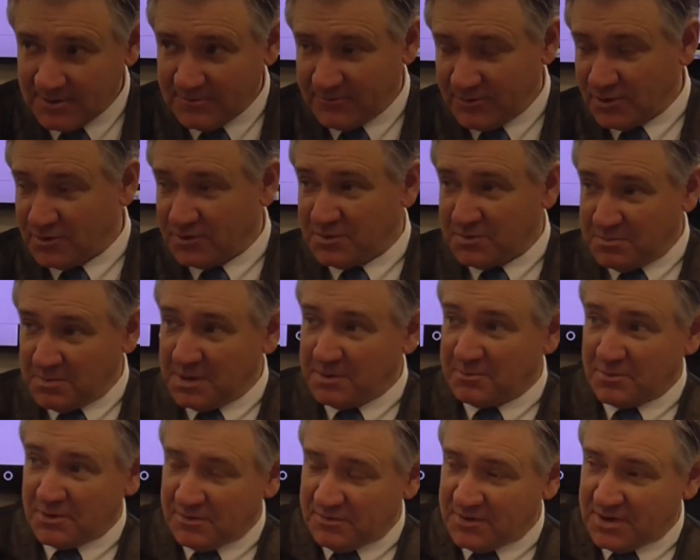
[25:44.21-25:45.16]
If you're the
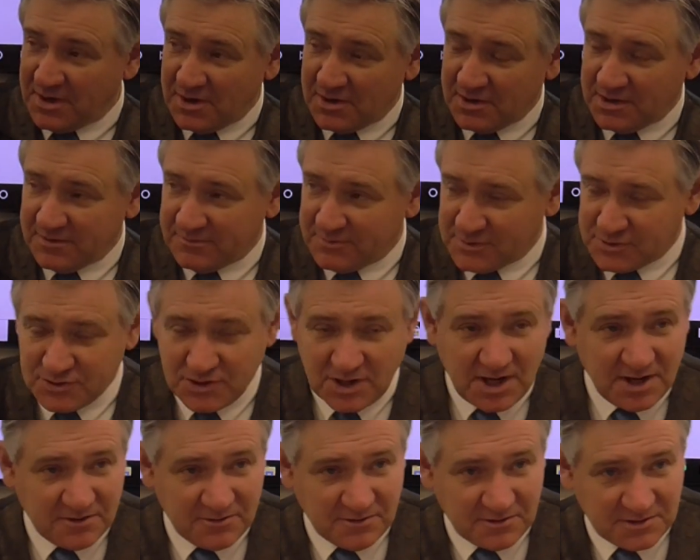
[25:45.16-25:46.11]
member of the area of the
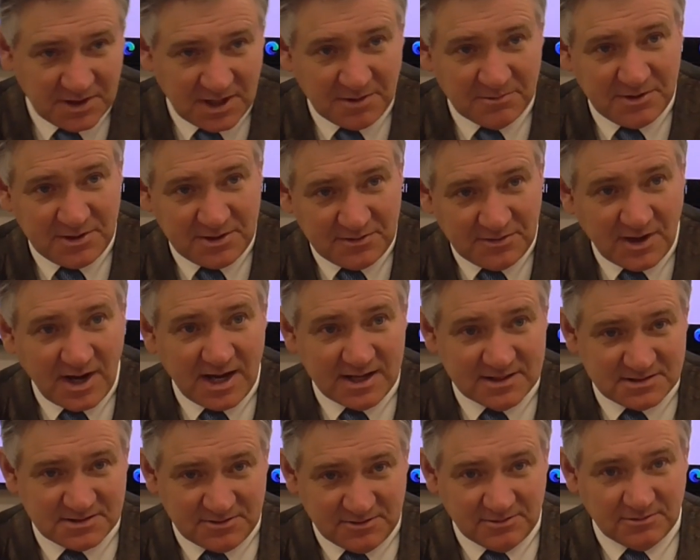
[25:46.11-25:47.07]
triangle club here at the
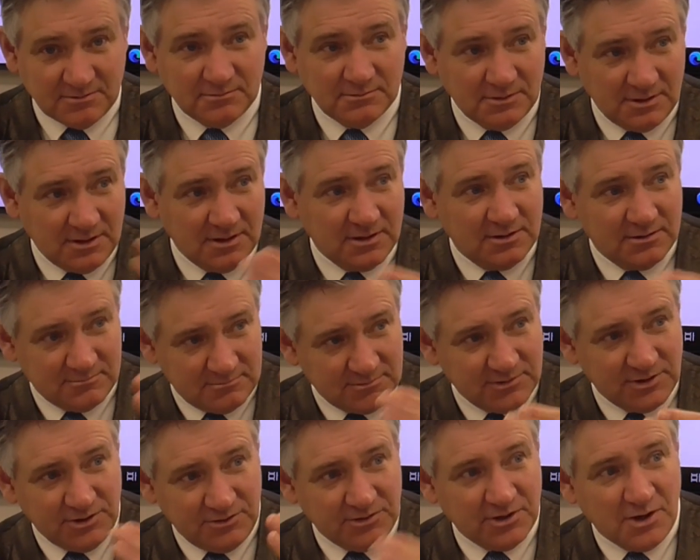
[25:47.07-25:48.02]
high school,
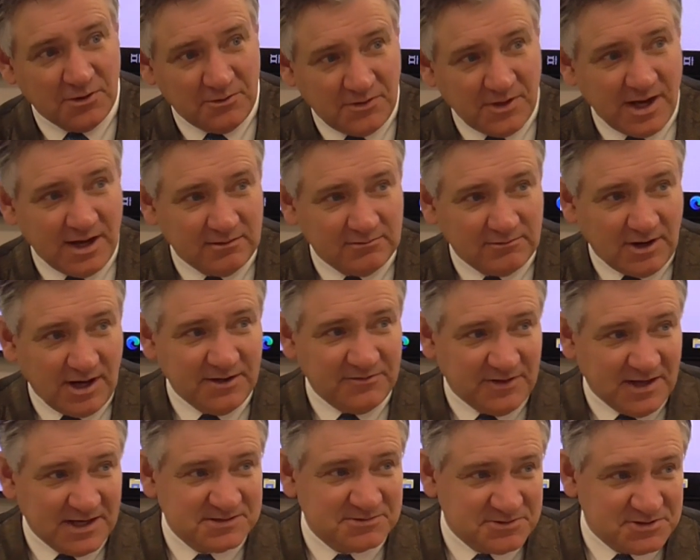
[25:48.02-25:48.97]
you know that, right?
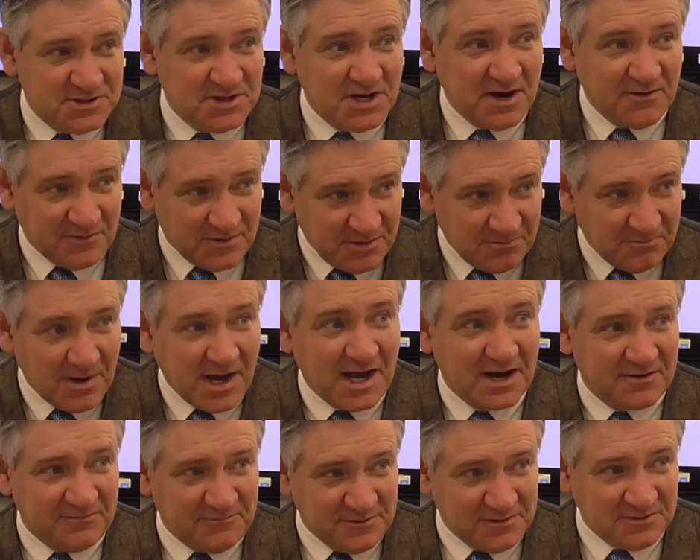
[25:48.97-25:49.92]
That's what you have on the
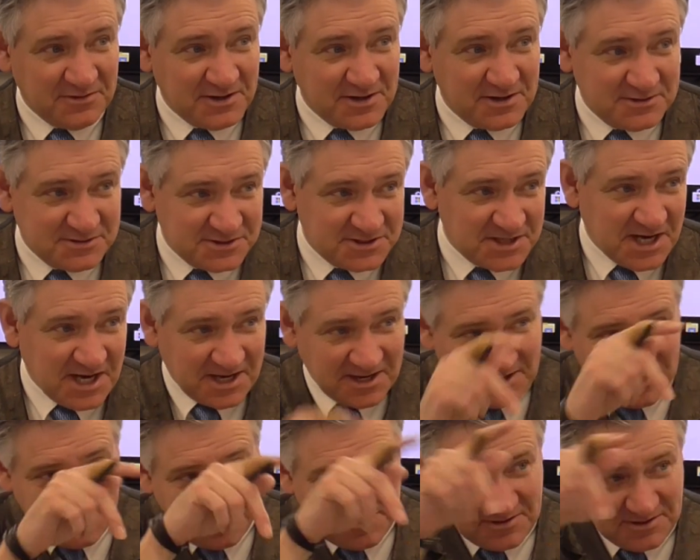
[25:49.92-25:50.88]
back of your letter
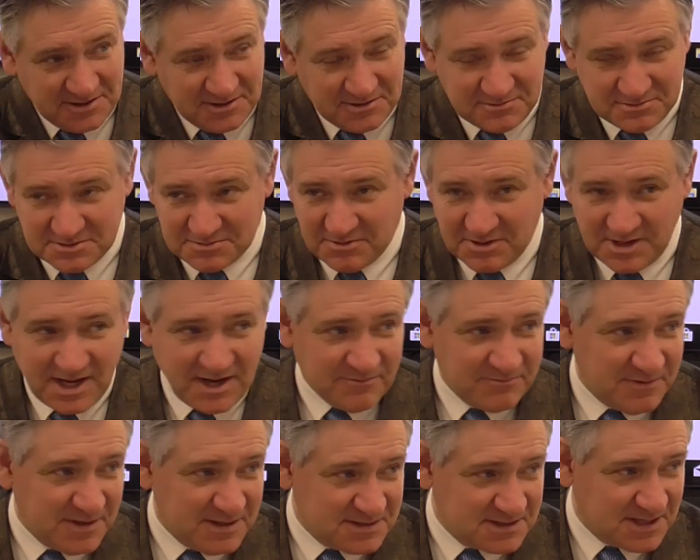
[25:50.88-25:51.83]
jacket. Area equals
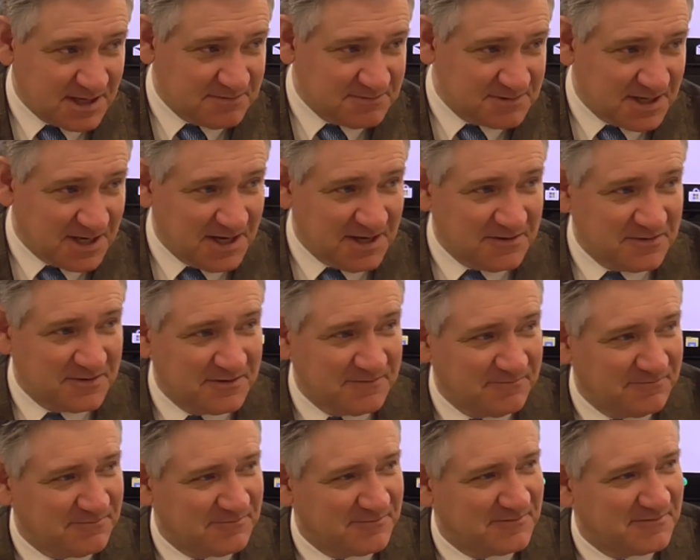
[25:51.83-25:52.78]
1/2 base times height.
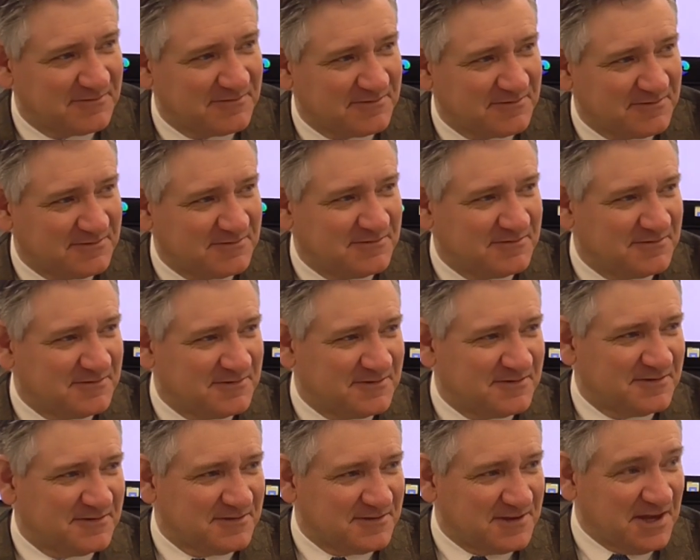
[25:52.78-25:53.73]

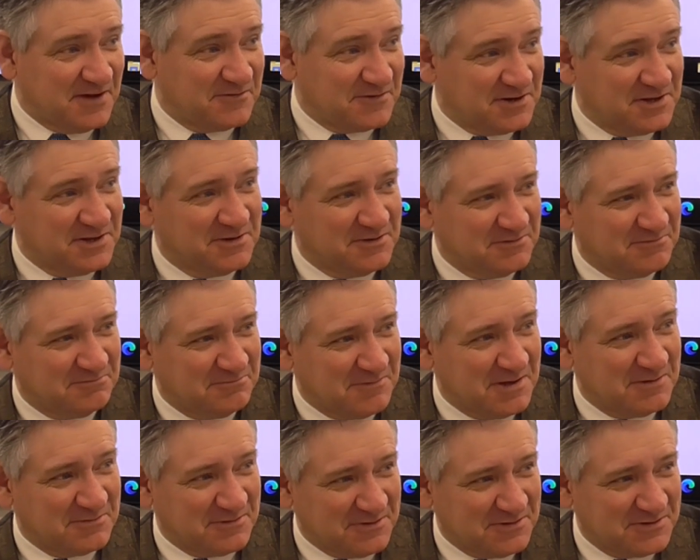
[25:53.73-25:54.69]
Devin, are you
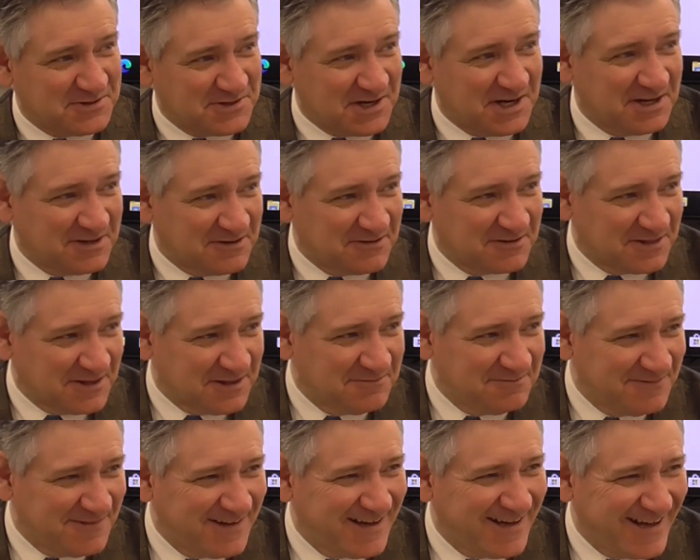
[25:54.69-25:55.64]
a member of the triangle
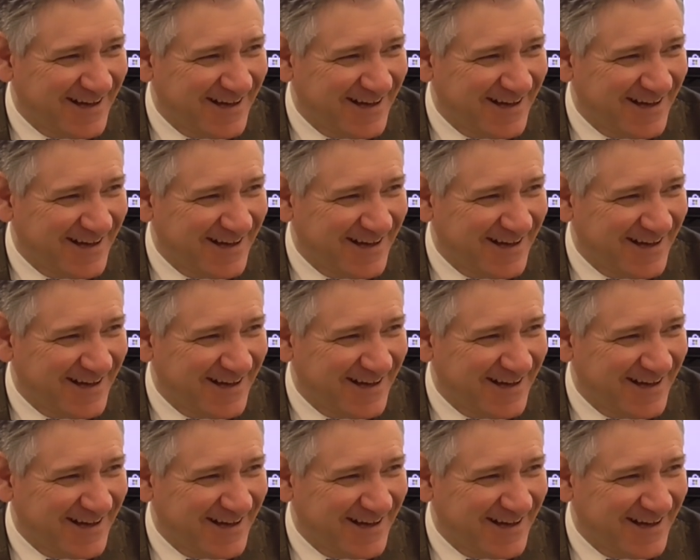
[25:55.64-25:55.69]
club?